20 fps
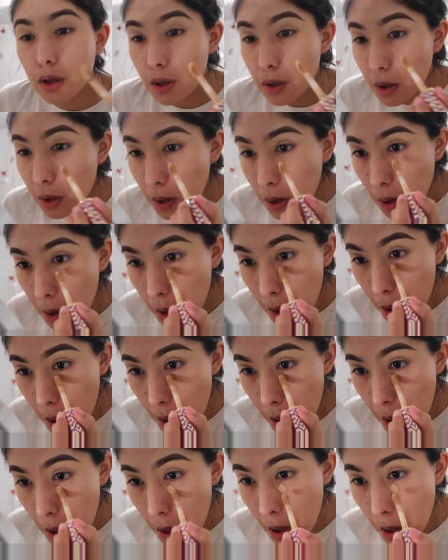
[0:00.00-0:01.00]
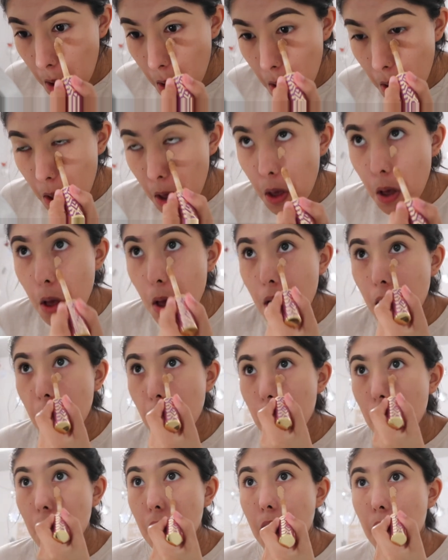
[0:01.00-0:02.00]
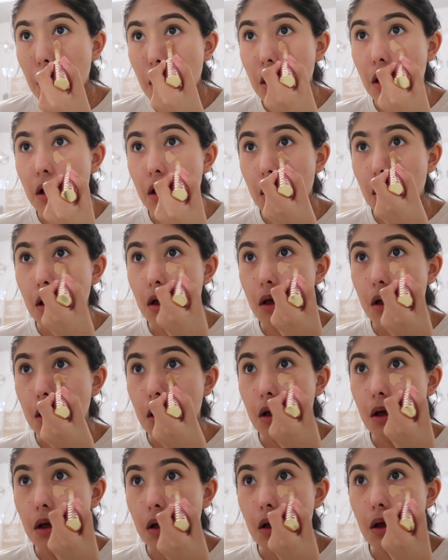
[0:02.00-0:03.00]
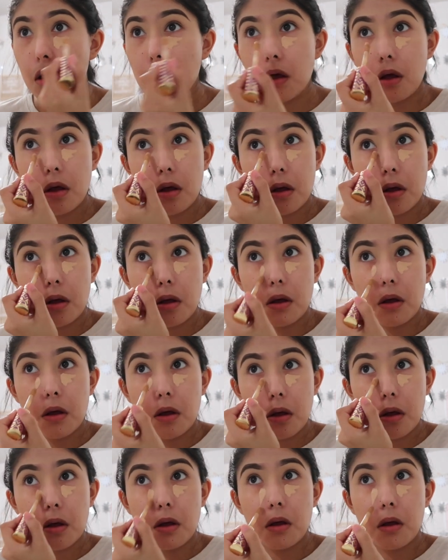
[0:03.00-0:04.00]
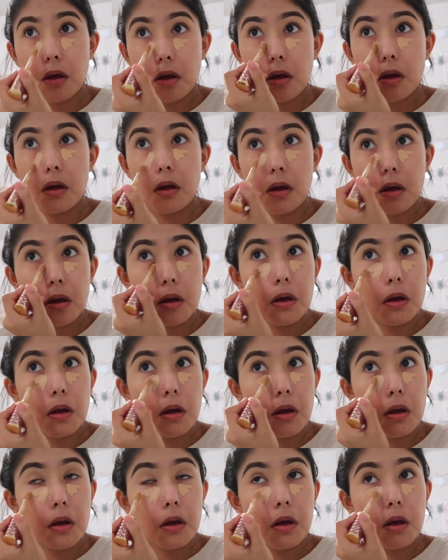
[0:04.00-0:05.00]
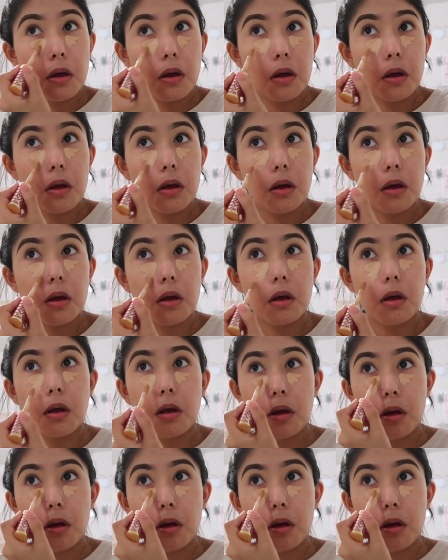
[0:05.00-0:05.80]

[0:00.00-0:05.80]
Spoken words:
No one is speaking in this clip.